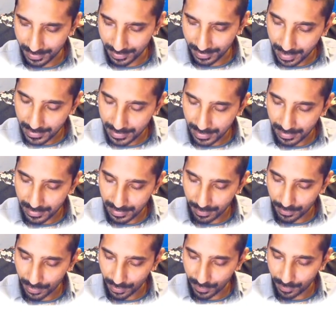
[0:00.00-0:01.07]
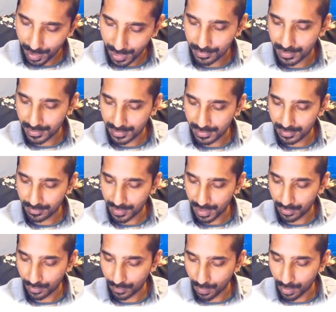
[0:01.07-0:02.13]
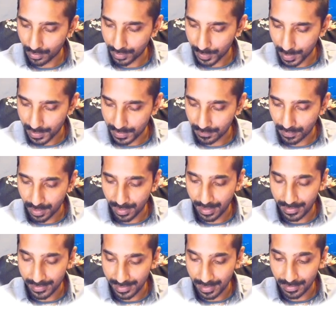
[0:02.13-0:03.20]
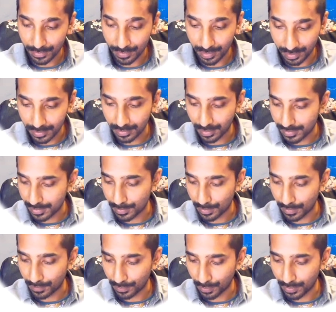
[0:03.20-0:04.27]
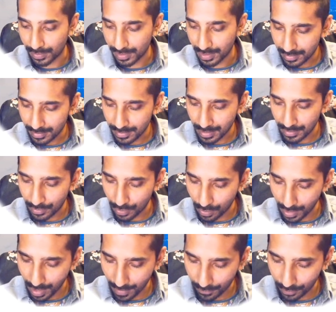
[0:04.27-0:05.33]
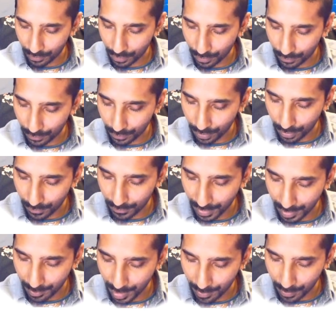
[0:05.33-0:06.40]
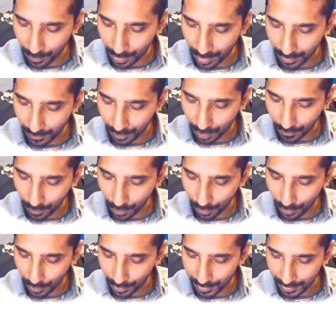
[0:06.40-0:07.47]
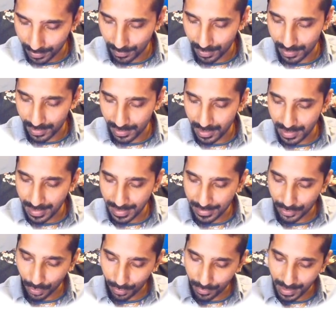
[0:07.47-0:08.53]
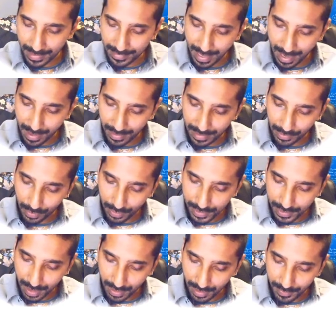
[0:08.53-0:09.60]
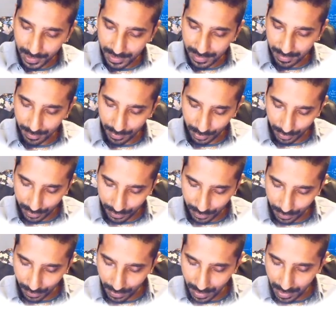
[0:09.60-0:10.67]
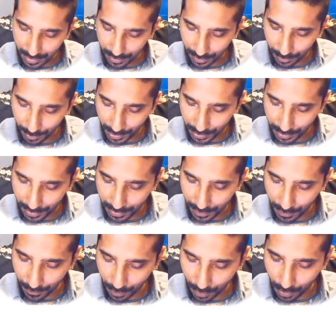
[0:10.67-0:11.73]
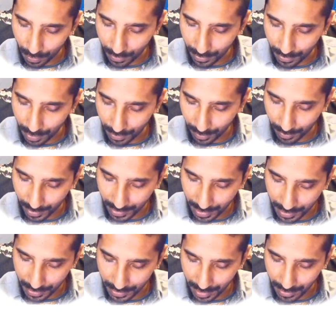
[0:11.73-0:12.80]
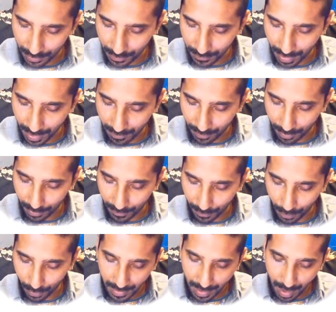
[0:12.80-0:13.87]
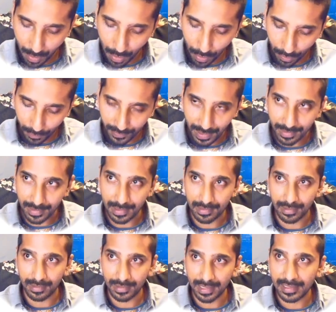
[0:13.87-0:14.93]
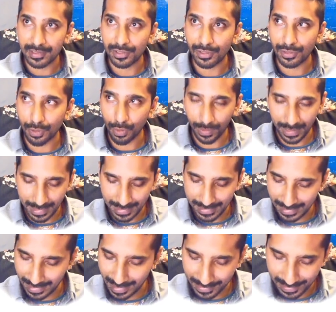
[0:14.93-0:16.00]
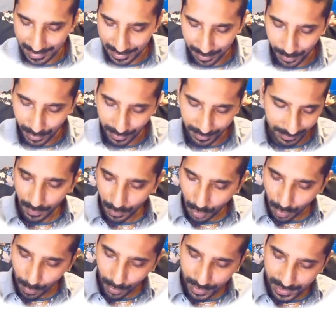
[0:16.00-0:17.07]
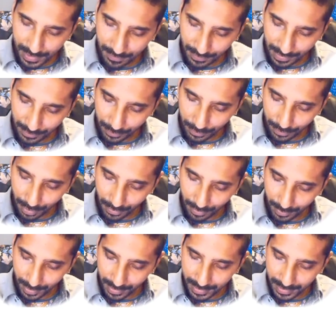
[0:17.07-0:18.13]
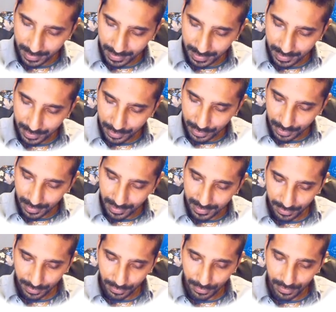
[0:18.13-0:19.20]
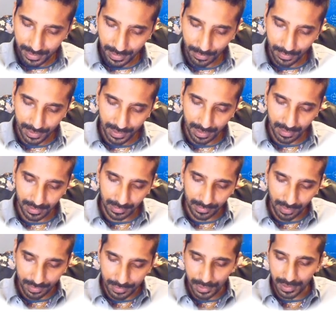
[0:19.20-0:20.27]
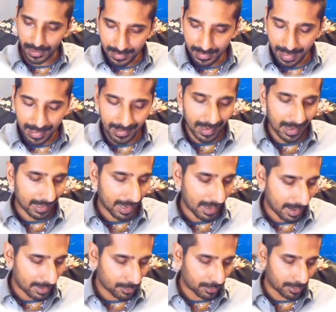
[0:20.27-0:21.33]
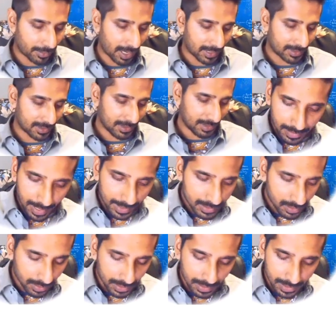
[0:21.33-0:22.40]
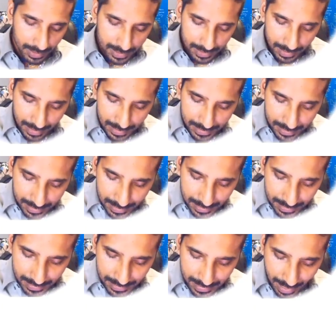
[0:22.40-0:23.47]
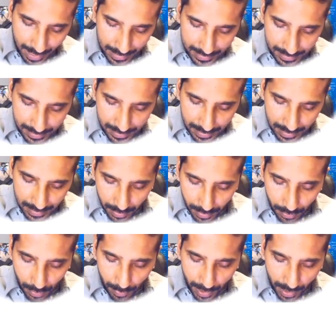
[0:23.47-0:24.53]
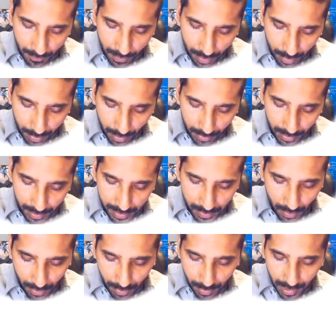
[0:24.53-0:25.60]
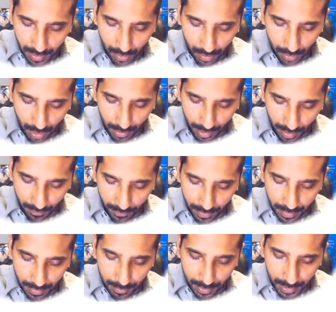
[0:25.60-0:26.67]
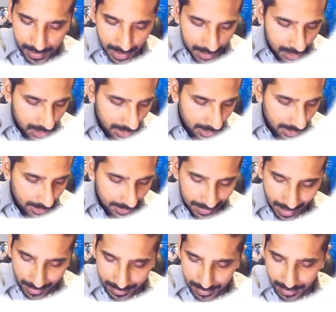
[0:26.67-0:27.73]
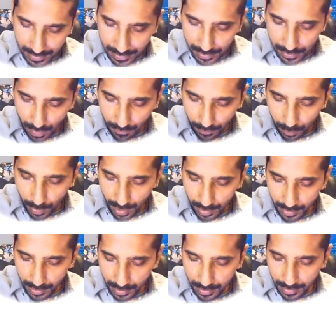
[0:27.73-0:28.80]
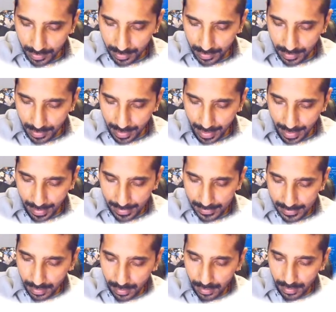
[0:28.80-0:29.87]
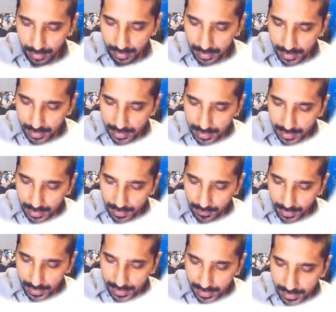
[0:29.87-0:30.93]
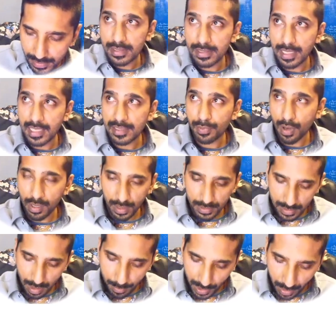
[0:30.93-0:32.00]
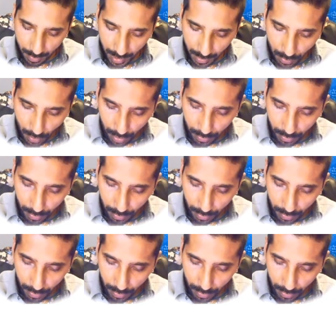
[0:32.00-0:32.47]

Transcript: Let's say it's some sort of battery system that you want to specify and sell to another customer of yours, then you don't have to go through all of that paperwork of all your customers. It's already there in your CRM system because you took pictures of all the documentation that you've had from before. And now all of that data is so easily accessible. No more sifting through documents. Just use the OCR technology and let AI do the rest. Next on the list is SaaS. You may have heard about this, or you may not have, but essentially that's software as a service. SaaS products are becoming more and